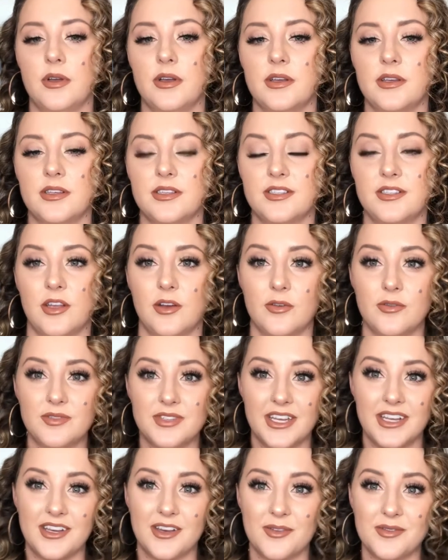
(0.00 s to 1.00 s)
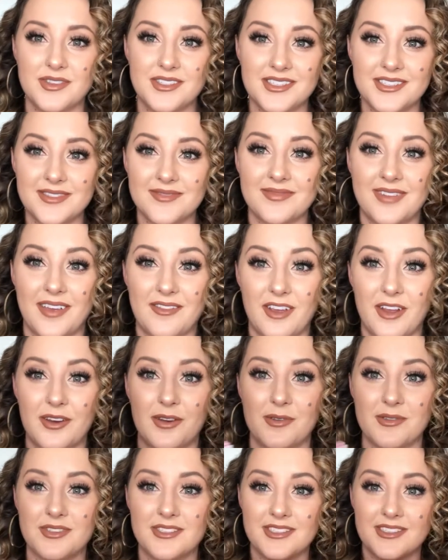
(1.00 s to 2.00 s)
So take notes. I got
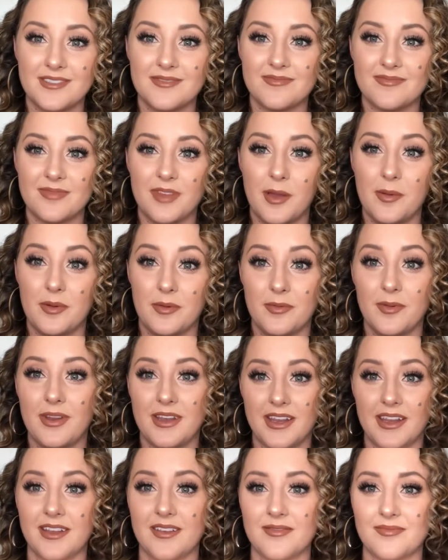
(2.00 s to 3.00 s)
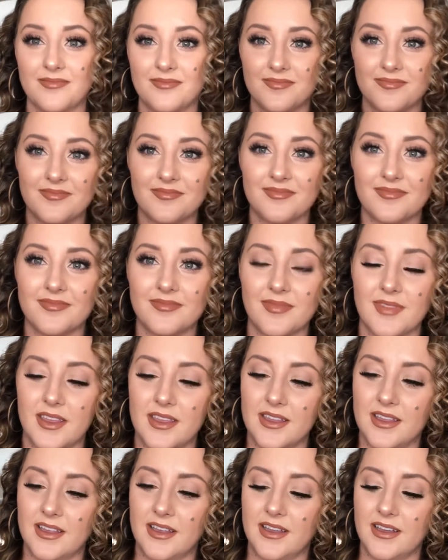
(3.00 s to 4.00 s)
notes. I'll be reading.
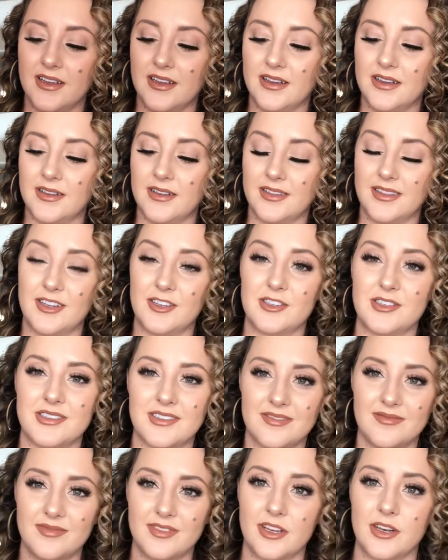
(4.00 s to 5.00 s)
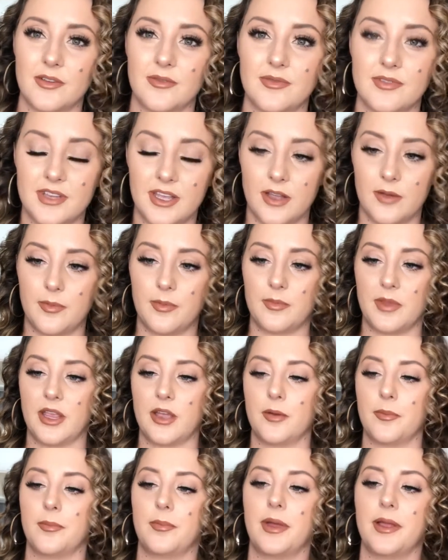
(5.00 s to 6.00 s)
They're just, to help me out.
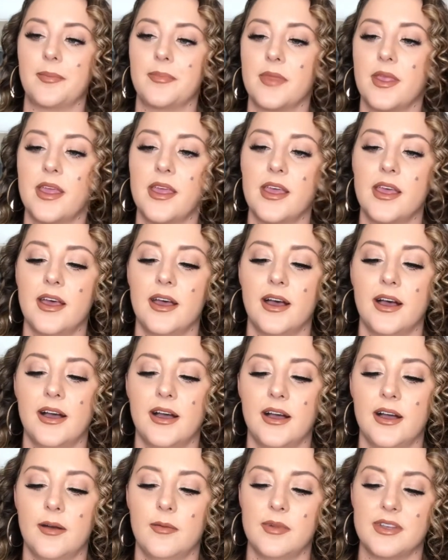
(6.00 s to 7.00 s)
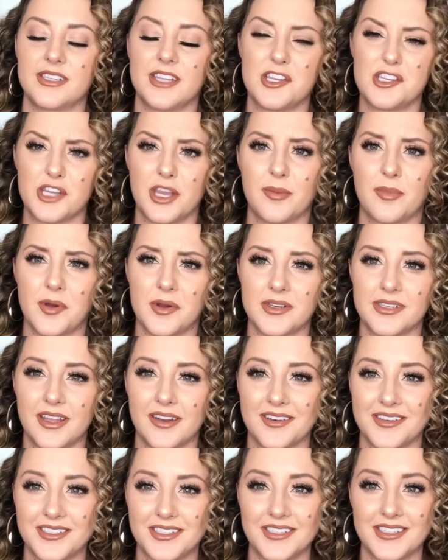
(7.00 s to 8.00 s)
But essentially I broke it down
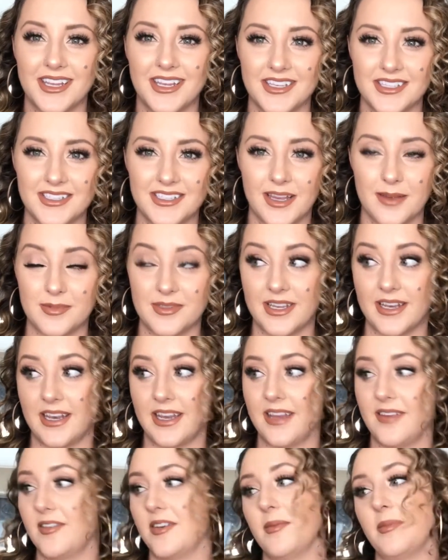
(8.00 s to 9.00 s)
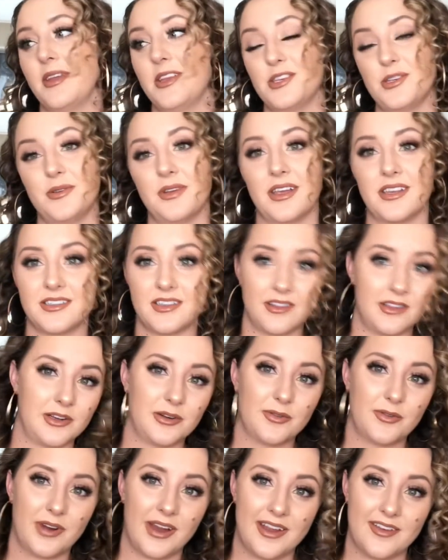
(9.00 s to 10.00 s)
into 10 steps, and I even made you guys a little
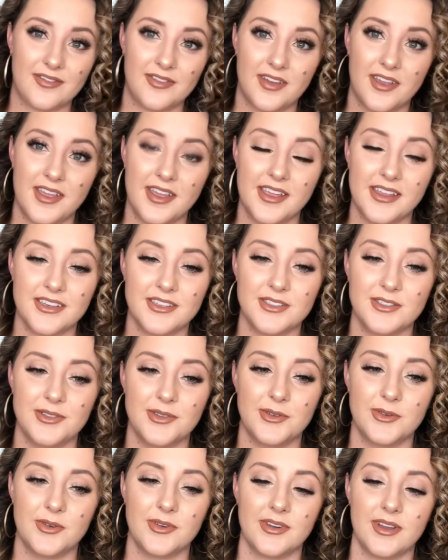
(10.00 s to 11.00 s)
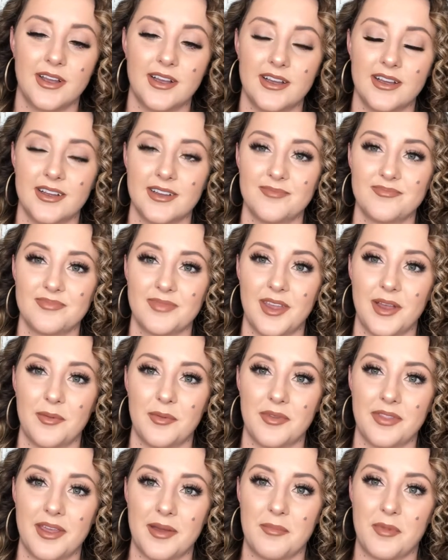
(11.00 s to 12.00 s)
graph to help
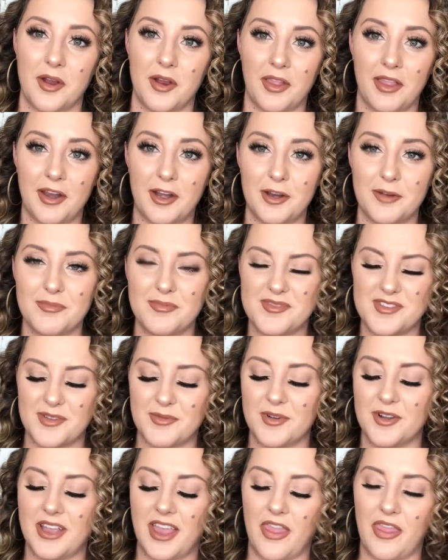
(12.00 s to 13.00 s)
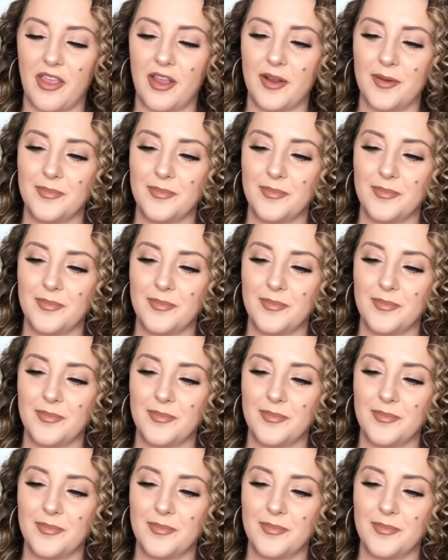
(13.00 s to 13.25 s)
with that part later, so we'll get there.